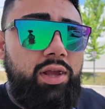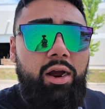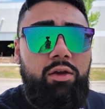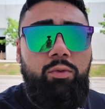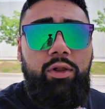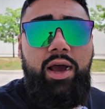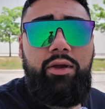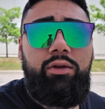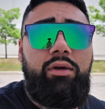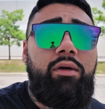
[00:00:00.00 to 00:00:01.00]
tires will allow
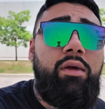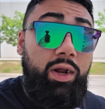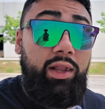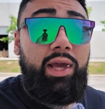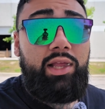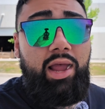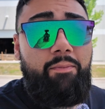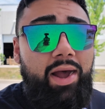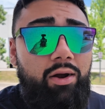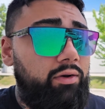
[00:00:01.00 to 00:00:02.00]
you to really get
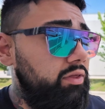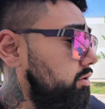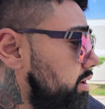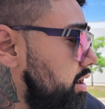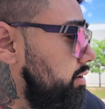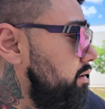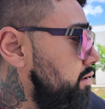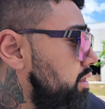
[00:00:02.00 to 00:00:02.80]
that power to the ground.